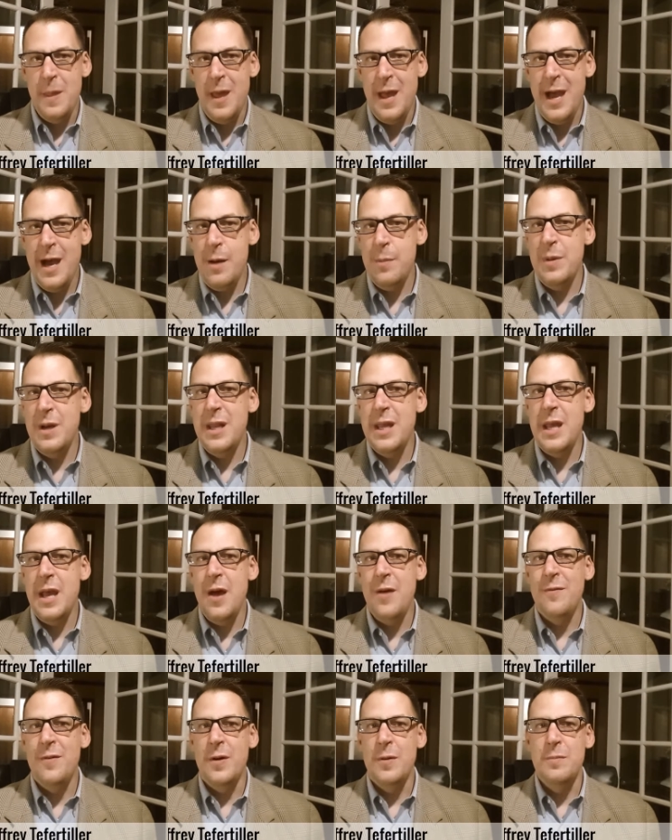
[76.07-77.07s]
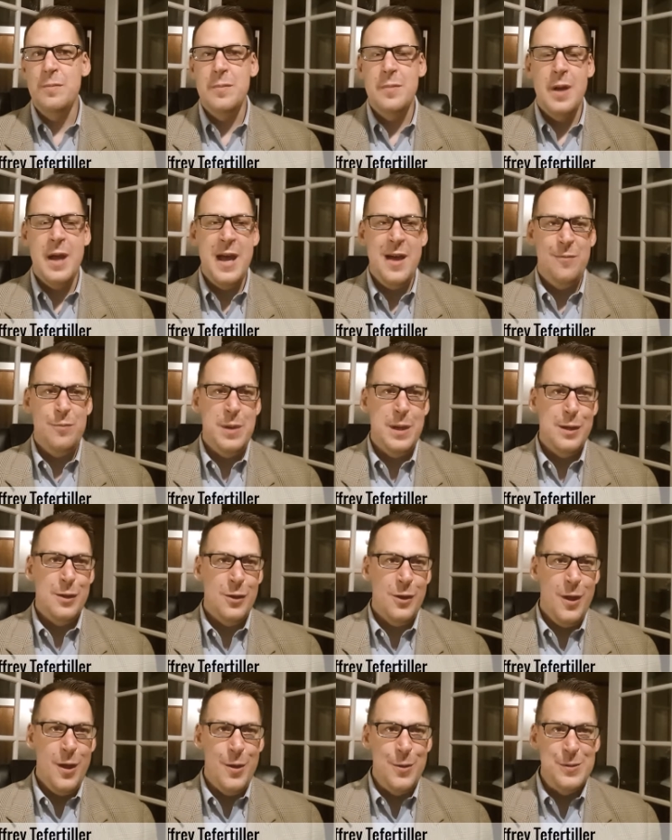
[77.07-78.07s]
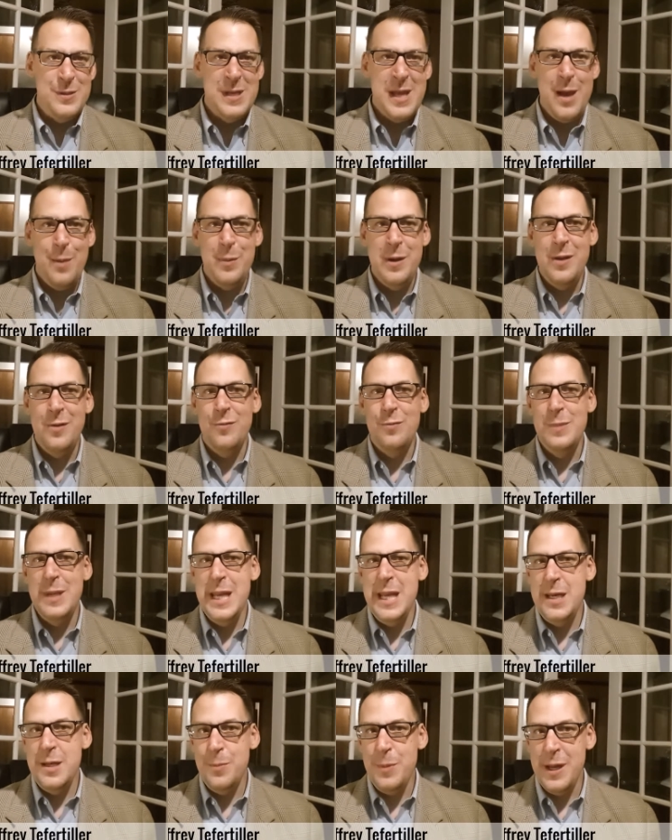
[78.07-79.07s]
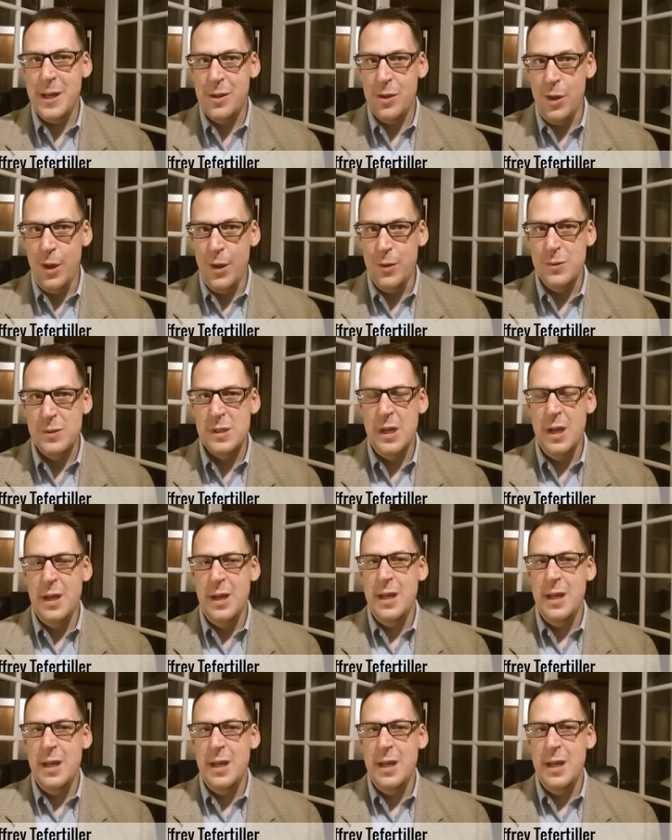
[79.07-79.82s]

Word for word: How many of them have been closed? How many of them need to be closed?